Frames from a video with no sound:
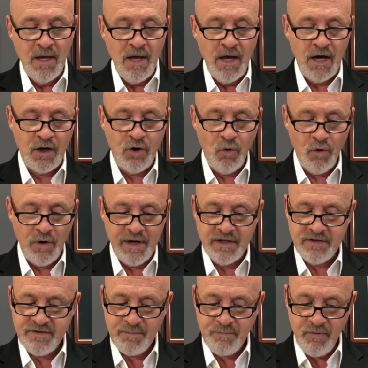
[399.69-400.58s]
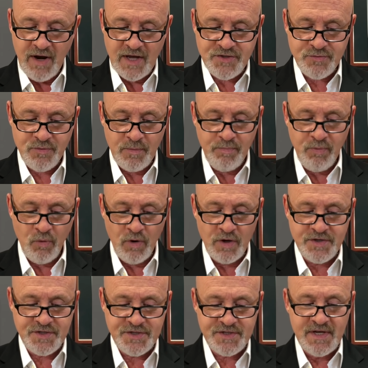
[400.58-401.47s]
According to press
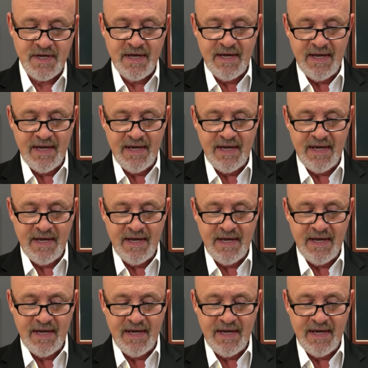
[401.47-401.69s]
reports,